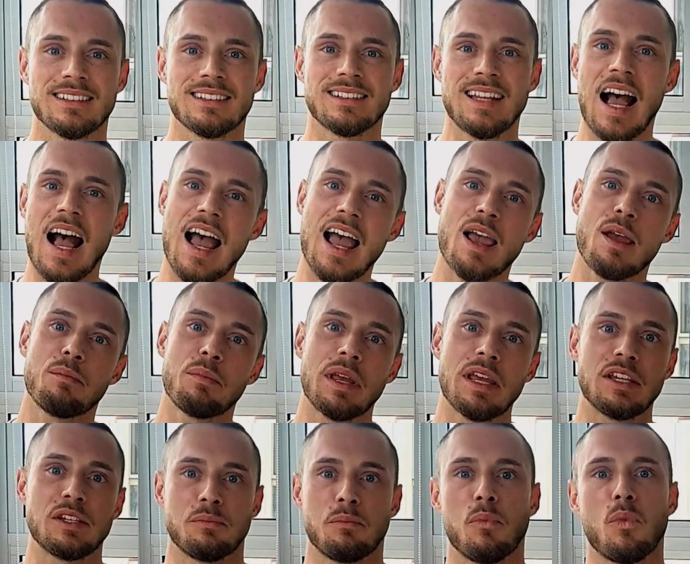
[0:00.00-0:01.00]
time
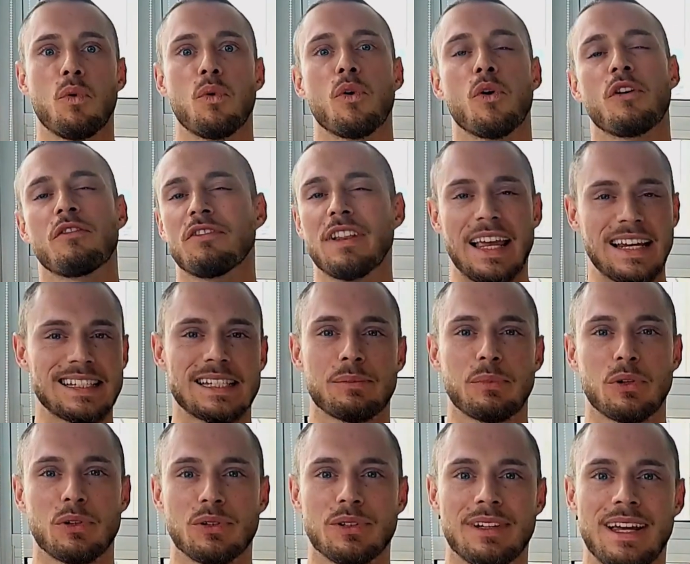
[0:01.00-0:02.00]
is more
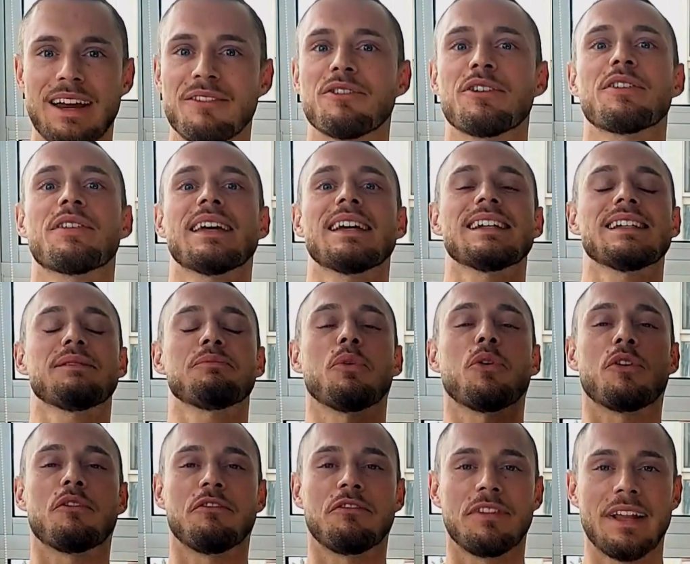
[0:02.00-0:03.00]
flexible. Everything's
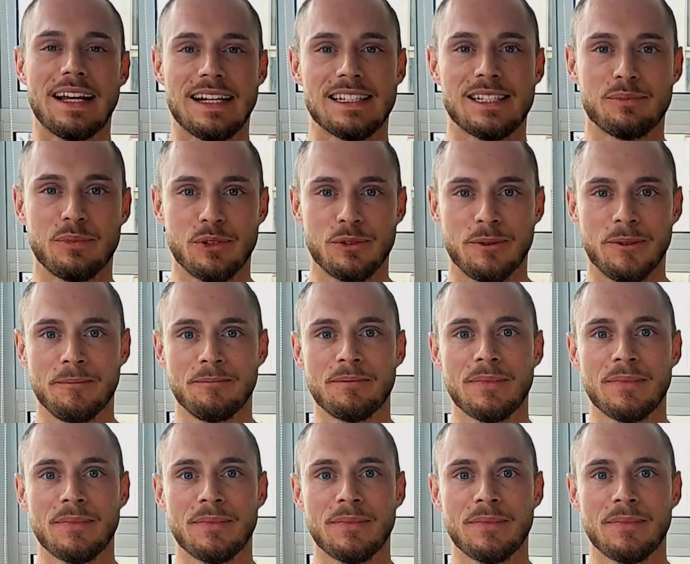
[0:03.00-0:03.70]
more flexible.